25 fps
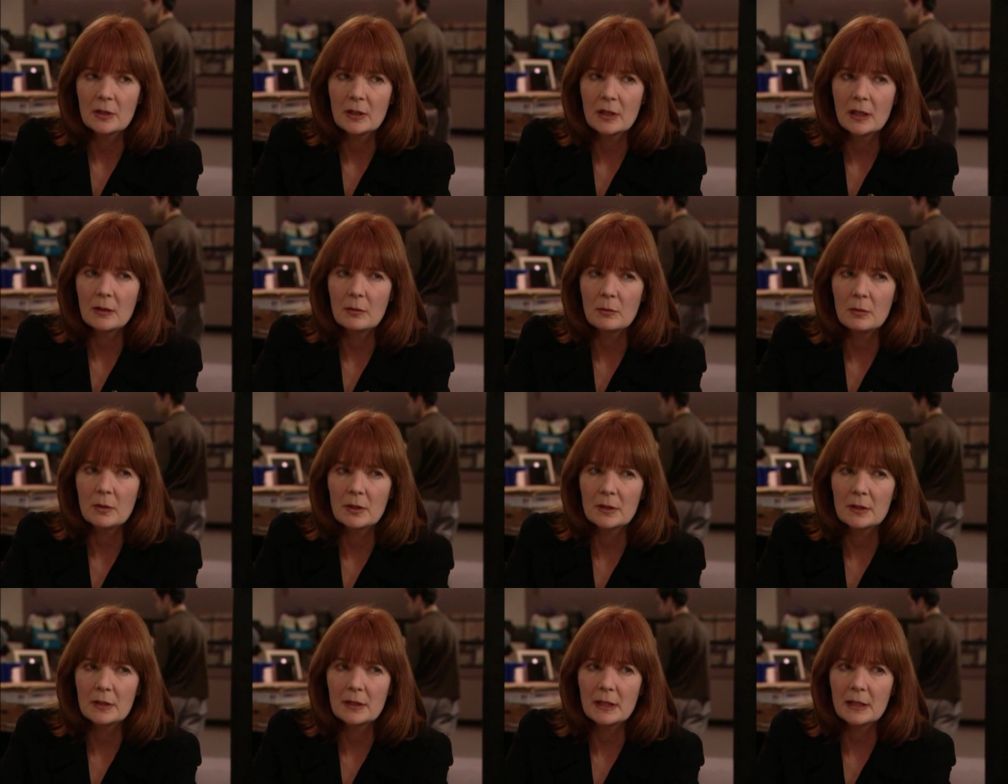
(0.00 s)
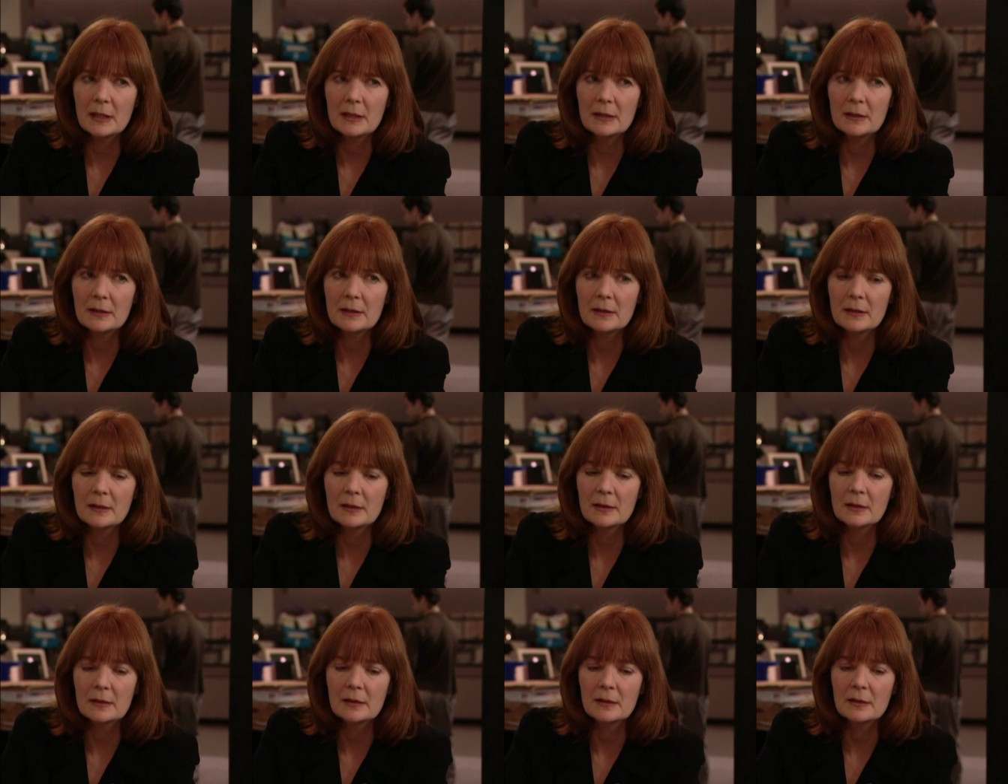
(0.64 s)
I want that
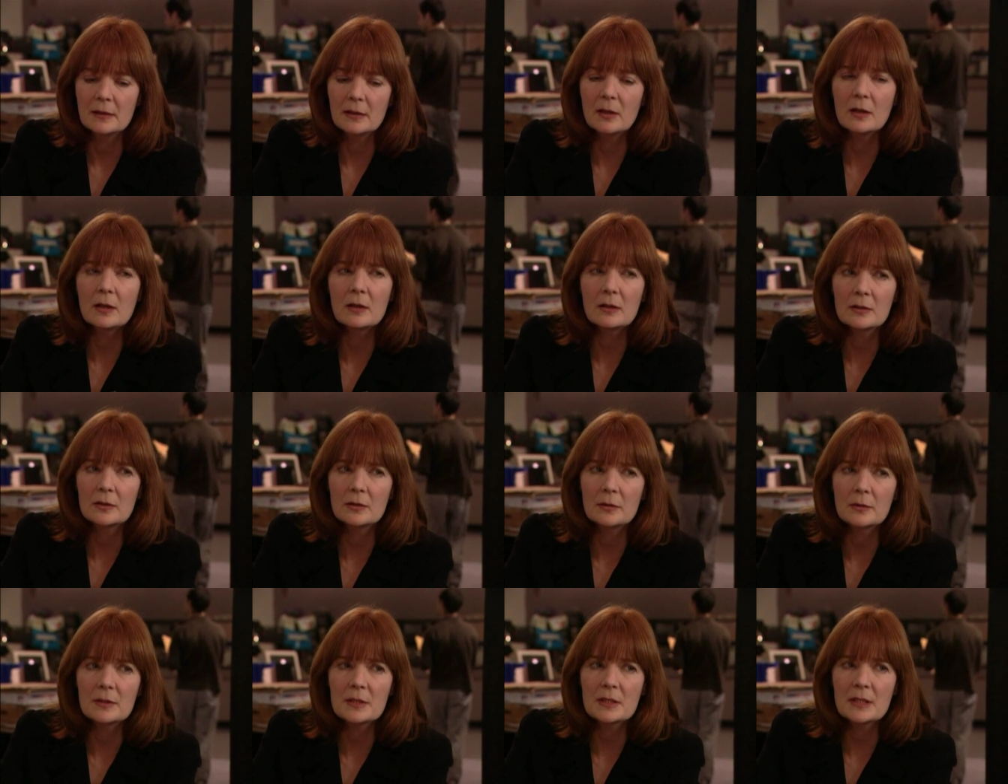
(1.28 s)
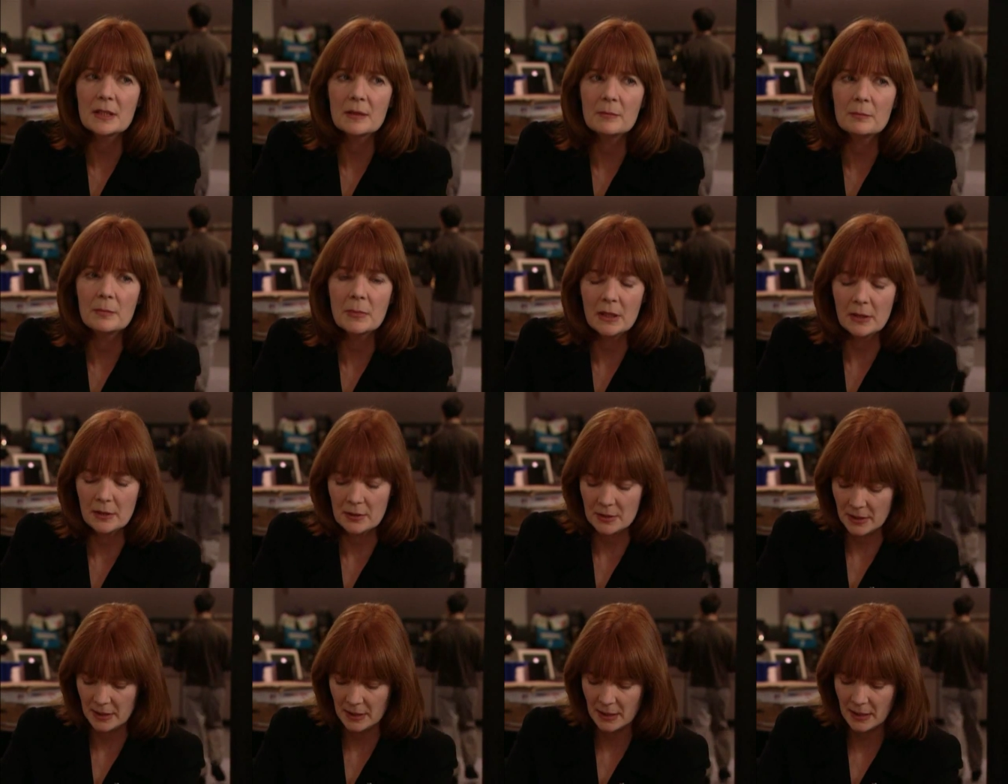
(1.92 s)
uh, condo in St.
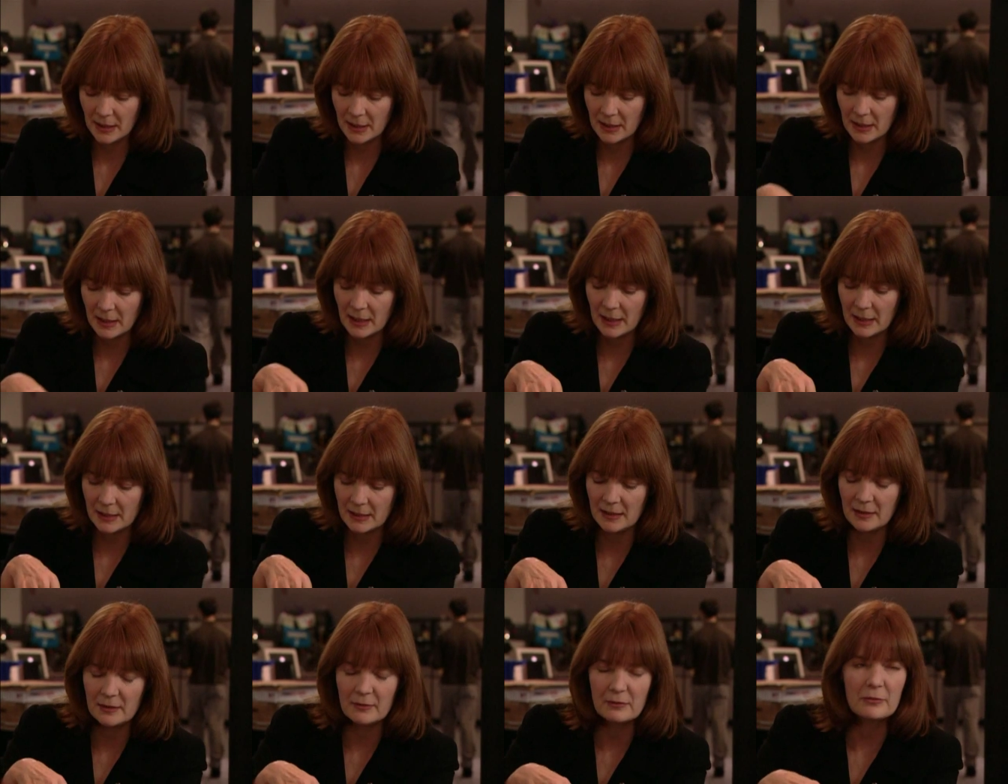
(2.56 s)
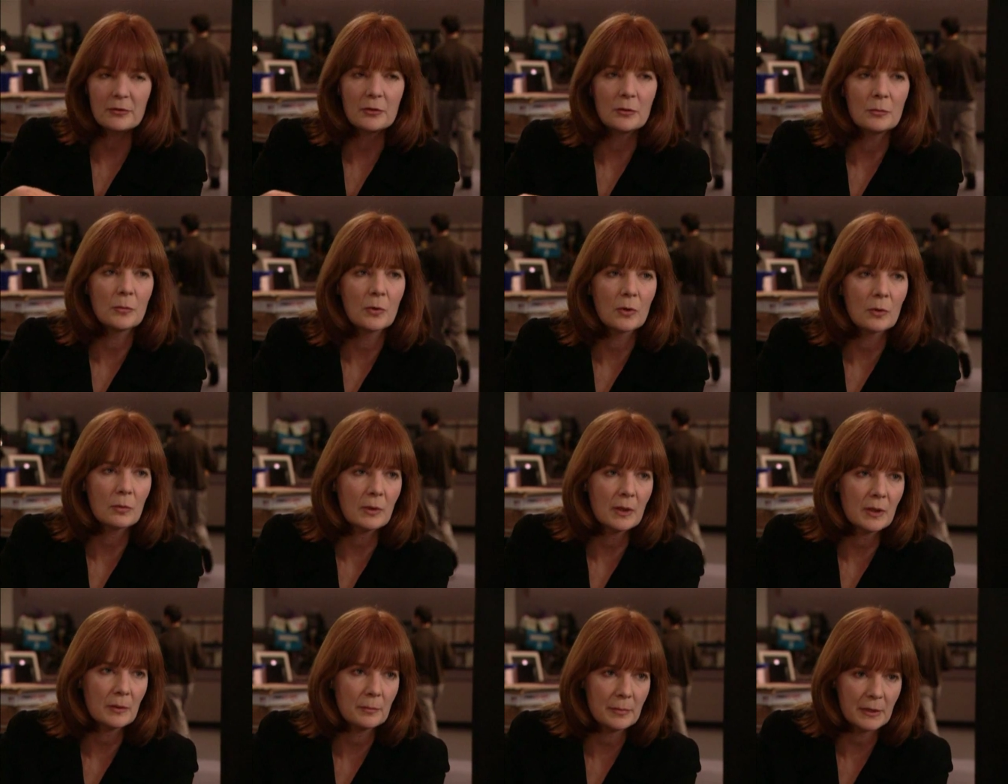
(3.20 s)
Bart's, and I, I need a few more
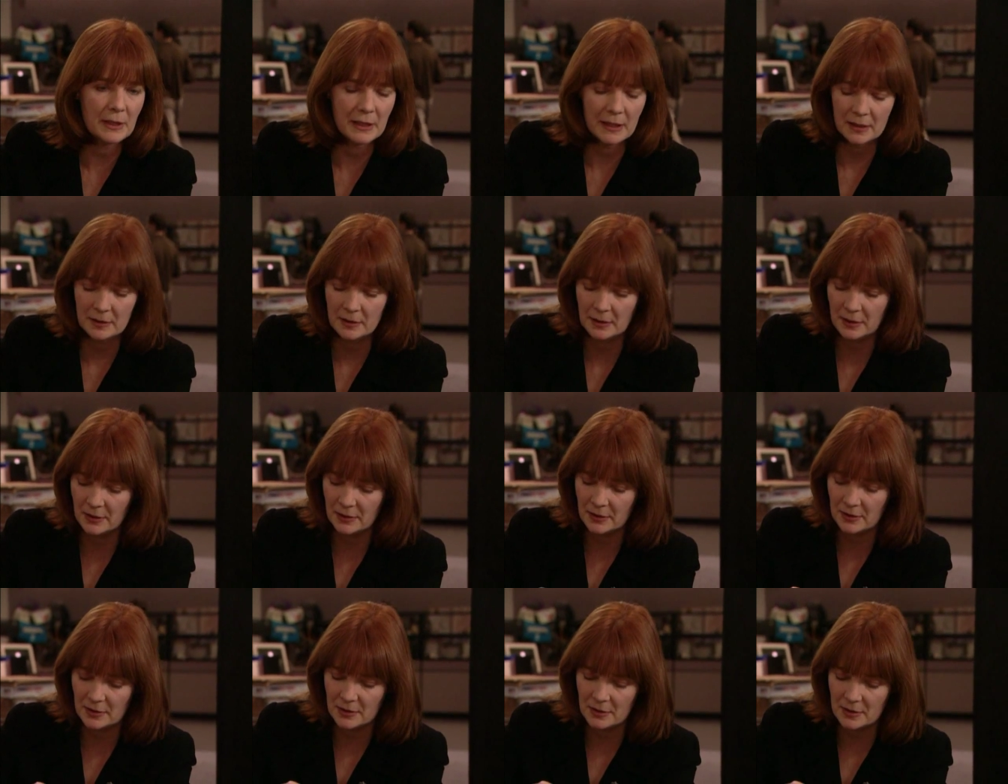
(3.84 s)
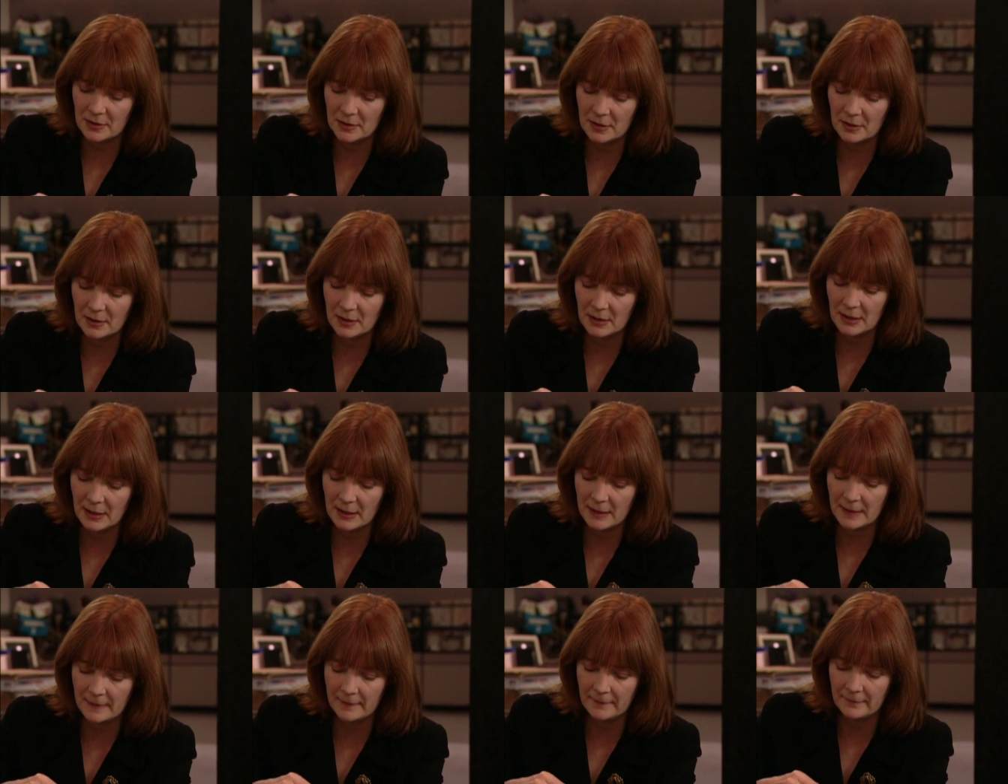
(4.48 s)
well-playing years to
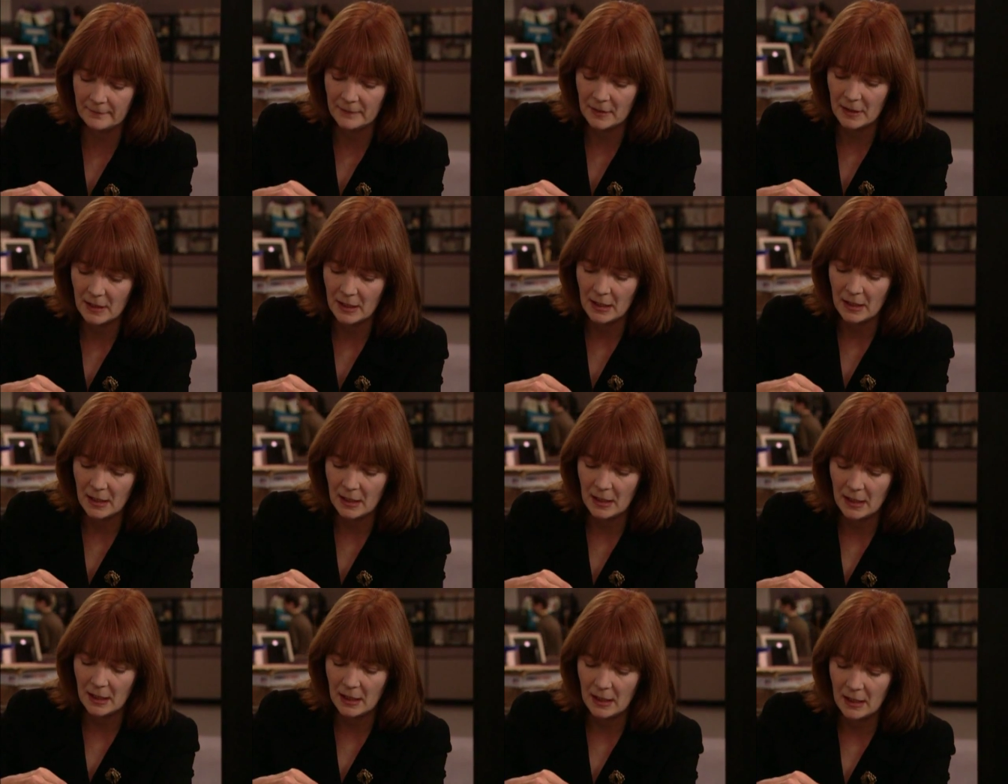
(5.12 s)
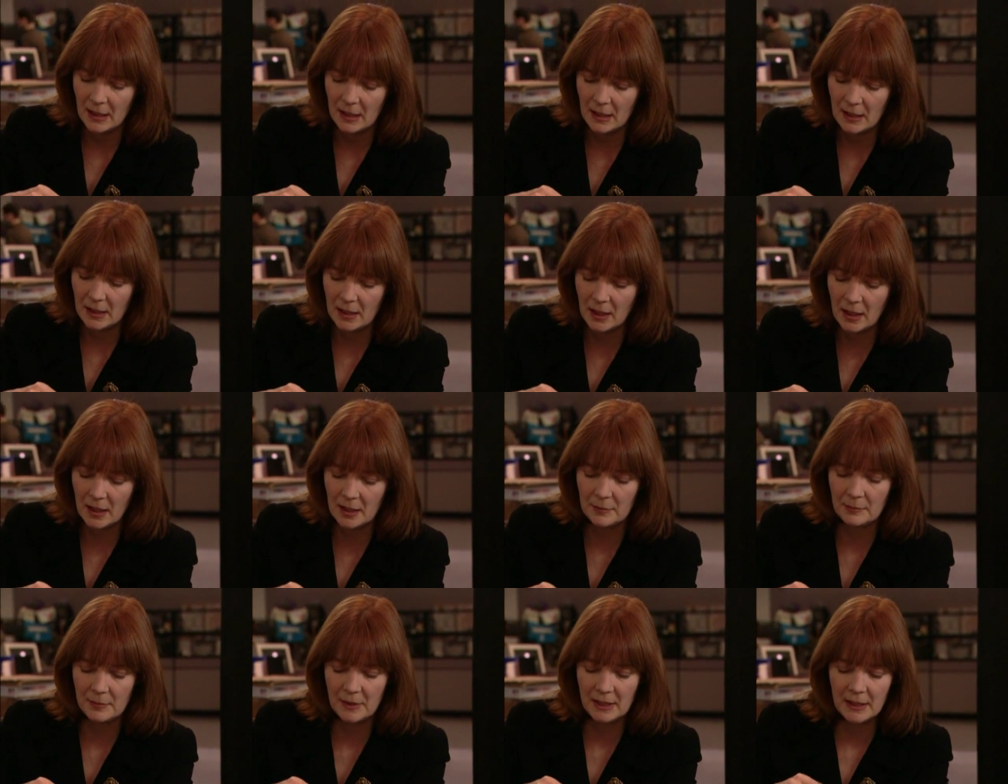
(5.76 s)
get it.
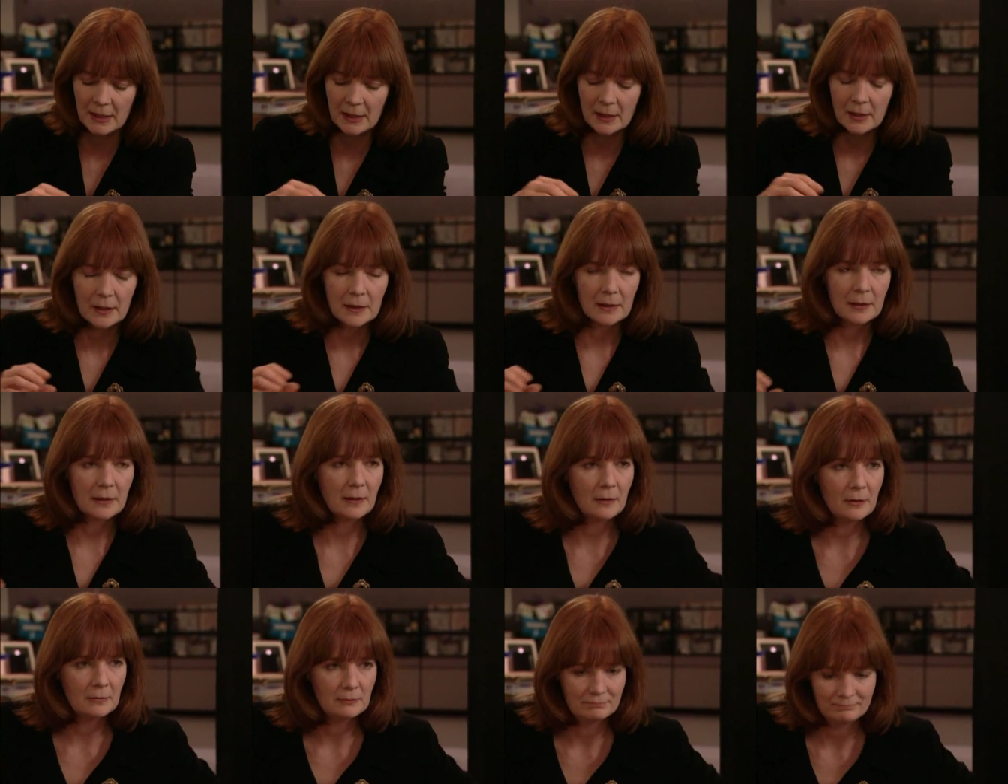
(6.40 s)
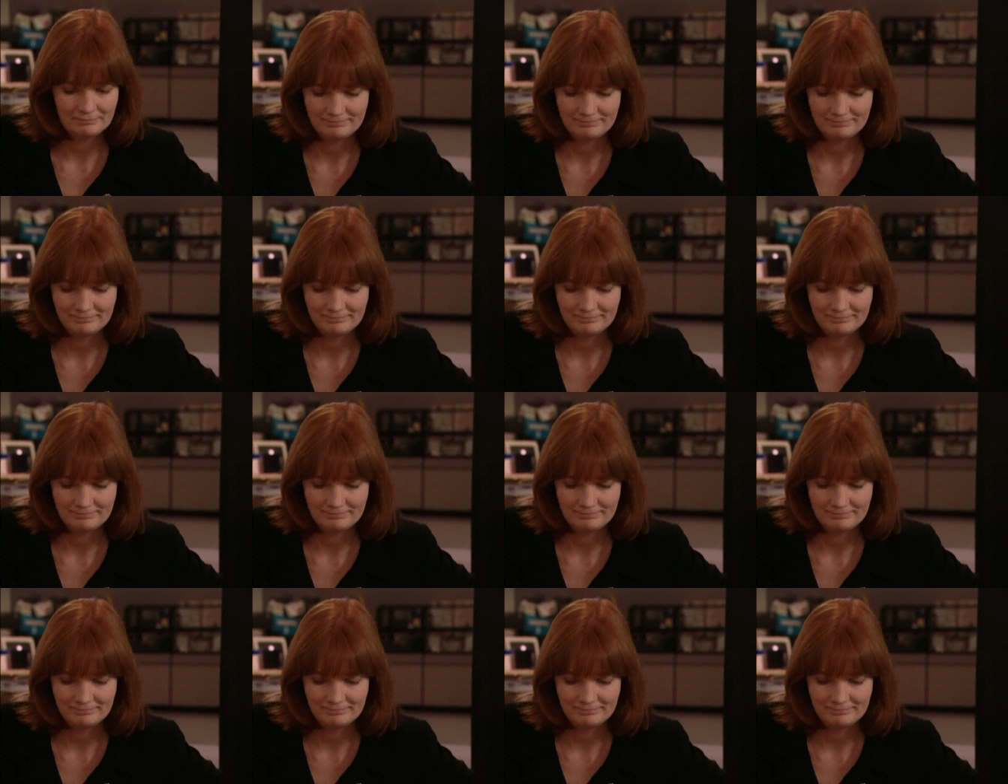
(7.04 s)
Got a meeting, gotta go.